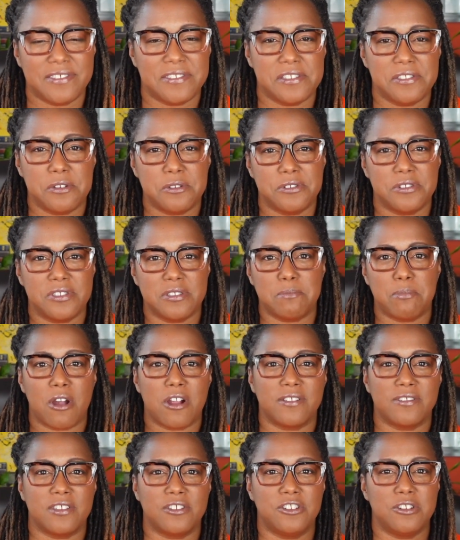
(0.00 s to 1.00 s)
and those are the
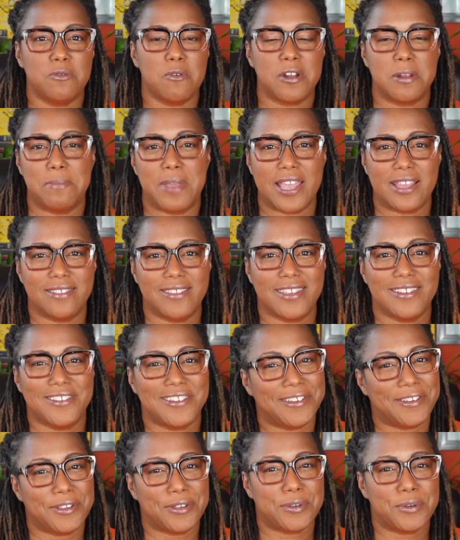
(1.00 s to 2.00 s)
parts that you want to pay
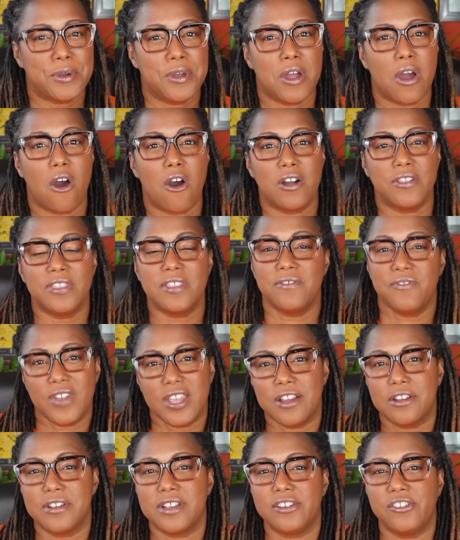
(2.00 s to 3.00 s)
attention to on the
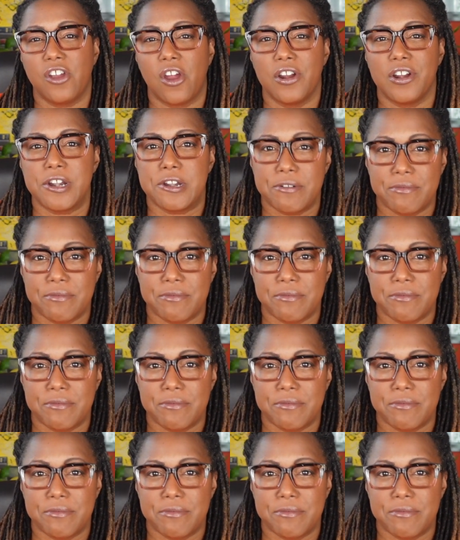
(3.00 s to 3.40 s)
fingering chart.